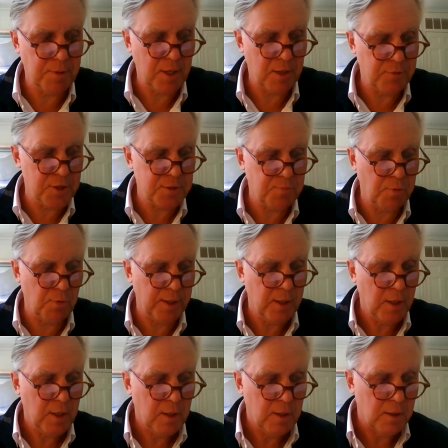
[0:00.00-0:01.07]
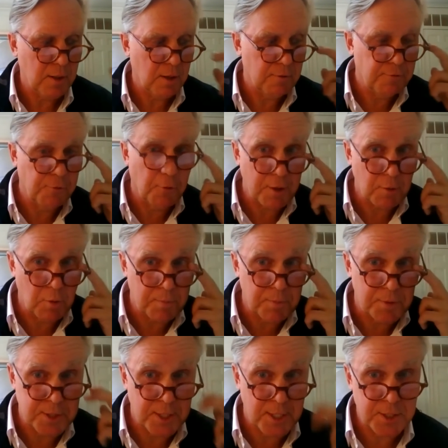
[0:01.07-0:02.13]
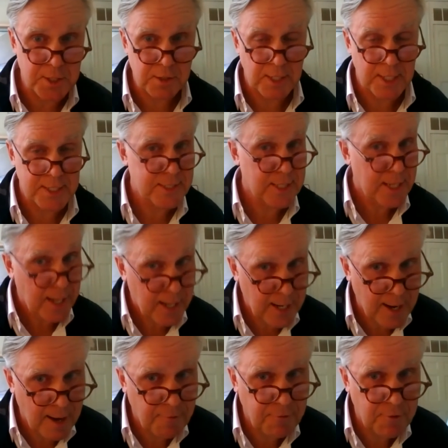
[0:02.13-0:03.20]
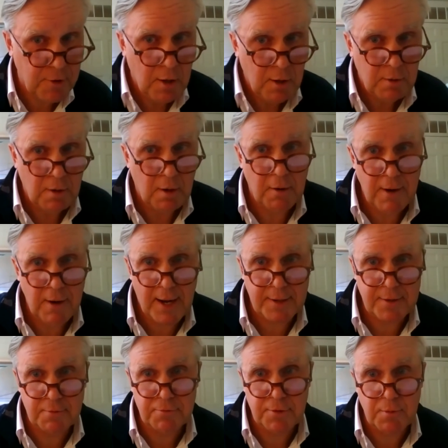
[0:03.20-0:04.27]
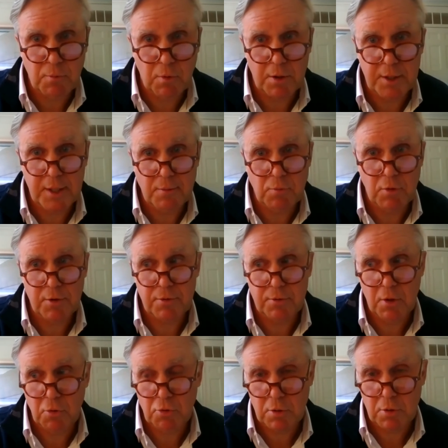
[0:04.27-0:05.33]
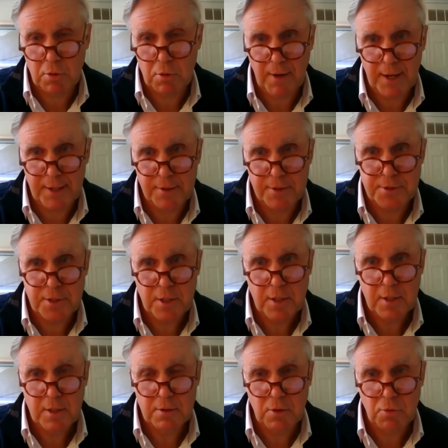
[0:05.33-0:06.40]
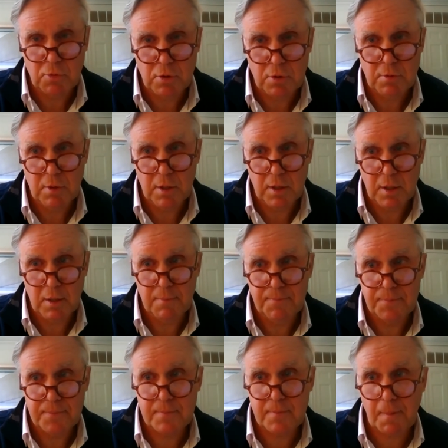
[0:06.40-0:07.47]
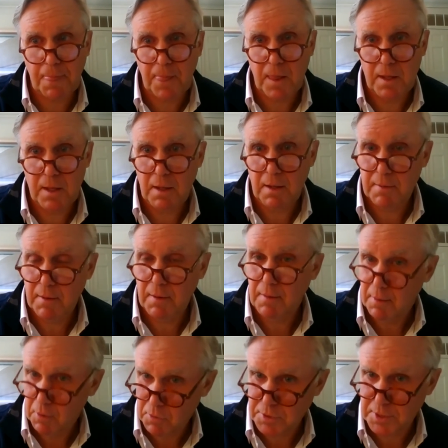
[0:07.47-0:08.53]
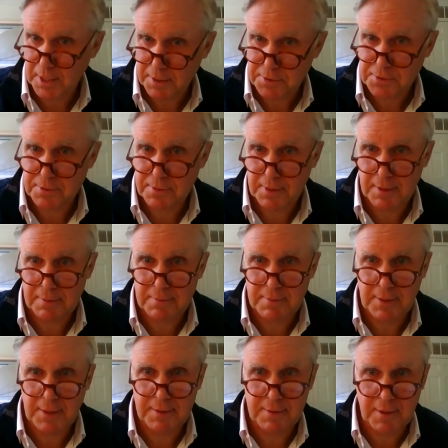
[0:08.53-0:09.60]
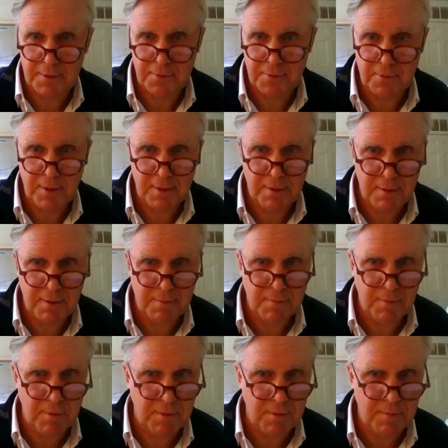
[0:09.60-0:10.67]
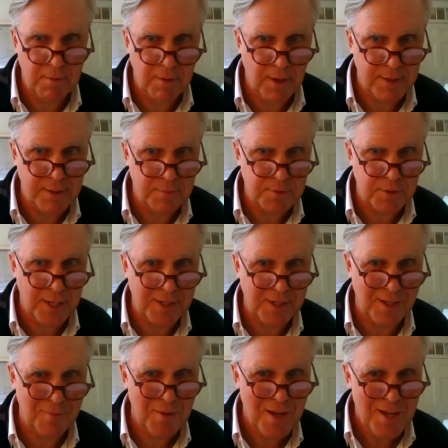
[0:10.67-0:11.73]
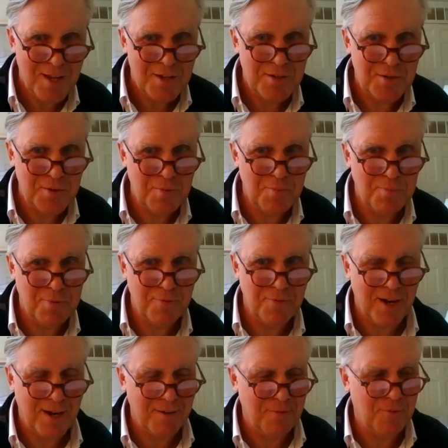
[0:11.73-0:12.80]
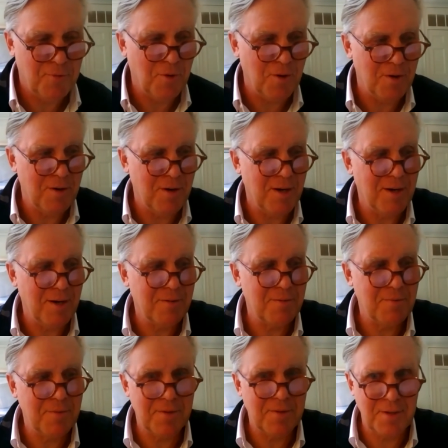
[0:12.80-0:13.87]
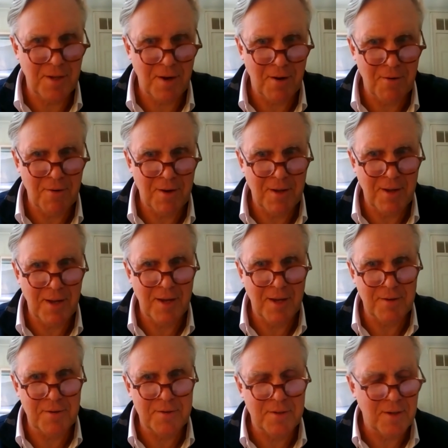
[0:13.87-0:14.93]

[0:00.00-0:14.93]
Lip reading: But at this point, 41%, just less than half, are actively working with local providers, local hotels and other items like them to provide for care and